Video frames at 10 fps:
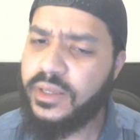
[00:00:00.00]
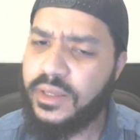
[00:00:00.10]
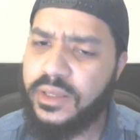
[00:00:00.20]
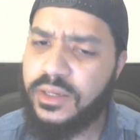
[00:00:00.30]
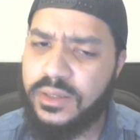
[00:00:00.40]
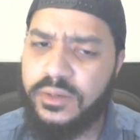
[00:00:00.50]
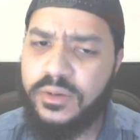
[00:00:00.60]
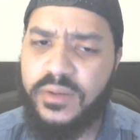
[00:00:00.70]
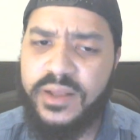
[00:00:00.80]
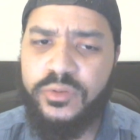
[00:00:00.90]
and,
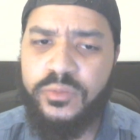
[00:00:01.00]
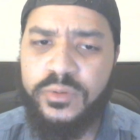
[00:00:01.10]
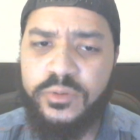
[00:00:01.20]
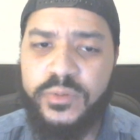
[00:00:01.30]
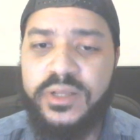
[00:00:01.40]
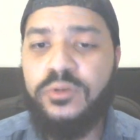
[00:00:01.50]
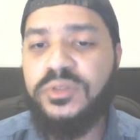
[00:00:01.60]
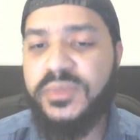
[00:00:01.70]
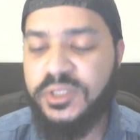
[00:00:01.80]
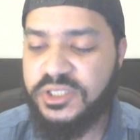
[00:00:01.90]
I do agree.
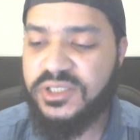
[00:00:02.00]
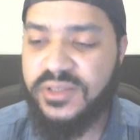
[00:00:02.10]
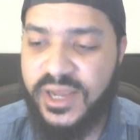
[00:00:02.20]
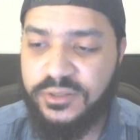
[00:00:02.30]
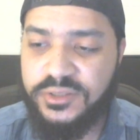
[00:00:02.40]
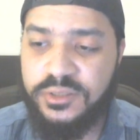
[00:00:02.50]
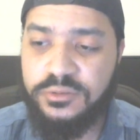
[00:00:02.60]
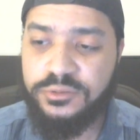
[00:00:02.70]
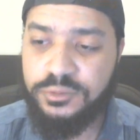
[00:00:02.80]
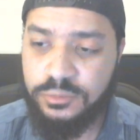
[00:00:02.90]
Ultimately, she's allowed to tell
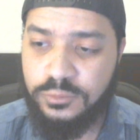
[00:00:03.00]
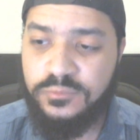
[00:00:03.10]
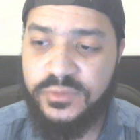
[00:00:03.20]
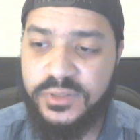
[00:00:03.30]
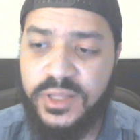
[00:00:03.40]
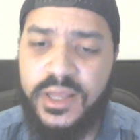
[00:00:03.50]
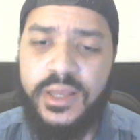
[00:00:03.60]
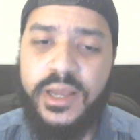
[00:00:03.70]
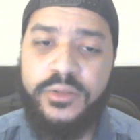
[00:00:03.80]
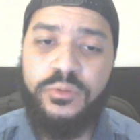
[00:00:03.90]
her truth. And
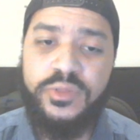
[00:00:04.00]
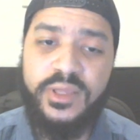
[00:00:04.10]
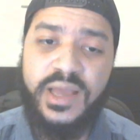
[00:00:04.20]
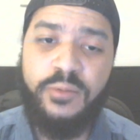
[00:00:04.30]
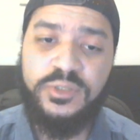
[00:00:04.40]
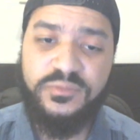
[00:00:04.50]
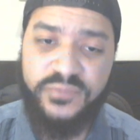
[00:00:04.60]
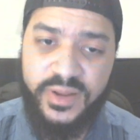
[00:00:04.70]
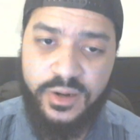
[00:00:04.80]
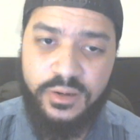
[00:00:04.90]
I do think I was
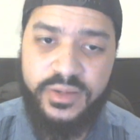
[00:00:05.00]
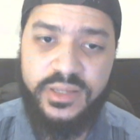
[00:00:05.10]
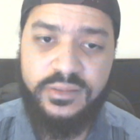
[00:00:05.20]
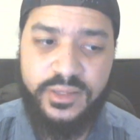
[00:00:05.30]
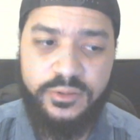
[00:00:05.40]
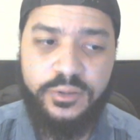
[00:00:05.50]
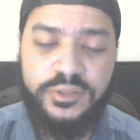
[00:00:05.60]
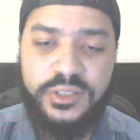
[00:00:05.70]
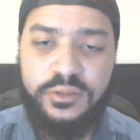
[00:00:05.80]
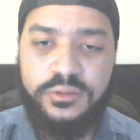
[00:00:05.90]
fair in letting her
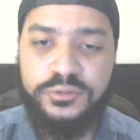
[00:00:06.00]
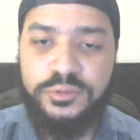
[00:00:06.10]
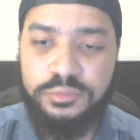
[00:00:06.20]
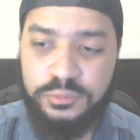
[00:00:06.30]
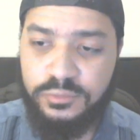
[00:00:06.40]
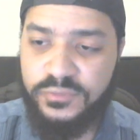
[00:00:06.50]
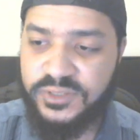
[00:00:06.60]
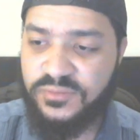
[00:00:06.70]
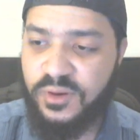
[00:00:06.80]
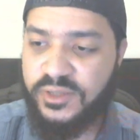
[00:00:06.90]
tell her truth
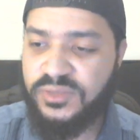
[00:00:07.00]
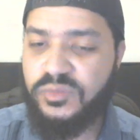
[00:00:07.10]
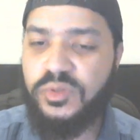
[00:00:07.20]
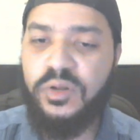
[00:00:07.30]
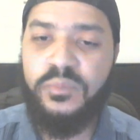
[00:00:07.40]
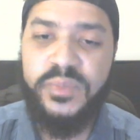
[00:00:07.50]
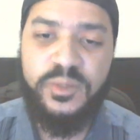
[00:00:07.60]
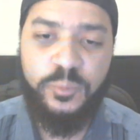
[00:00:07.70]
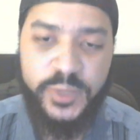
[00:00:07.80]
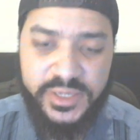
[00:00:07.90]
as far as,
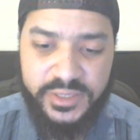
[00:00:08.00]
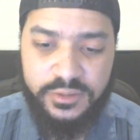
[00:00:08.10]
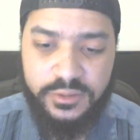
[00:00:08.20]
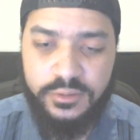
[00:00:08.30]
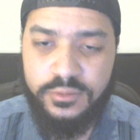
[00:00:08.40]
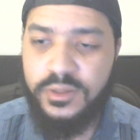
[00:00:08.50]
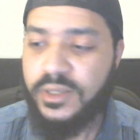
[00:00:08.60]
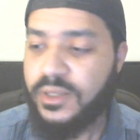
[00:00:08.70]
me reading her